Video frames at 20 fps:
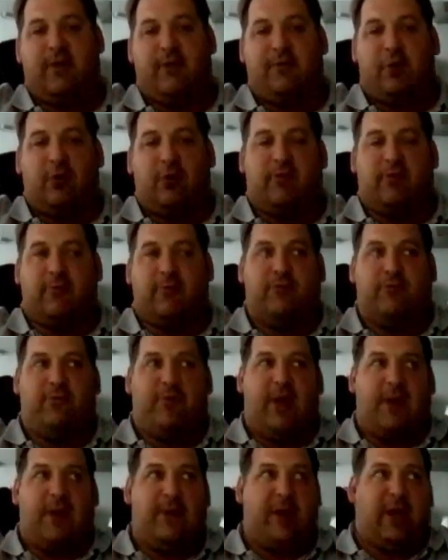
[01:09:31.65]
I've got some
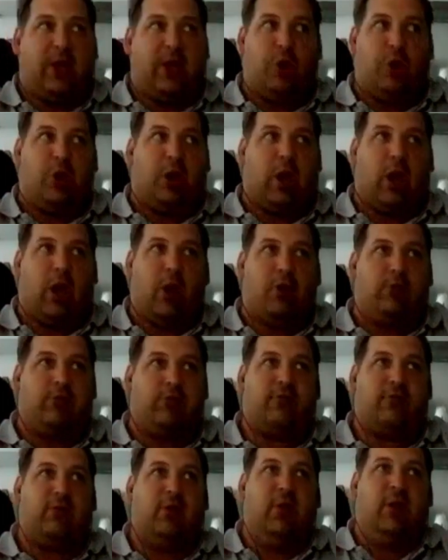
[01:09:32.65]
very good,
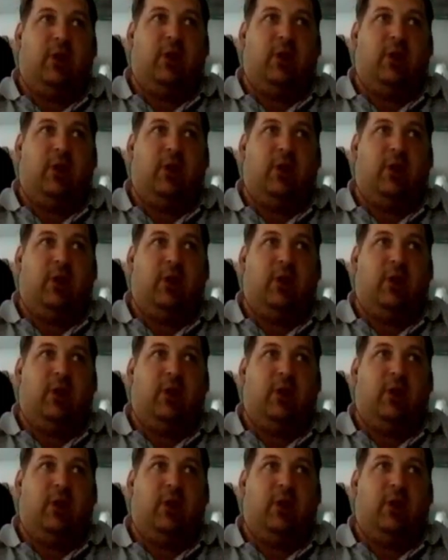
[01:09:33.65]
close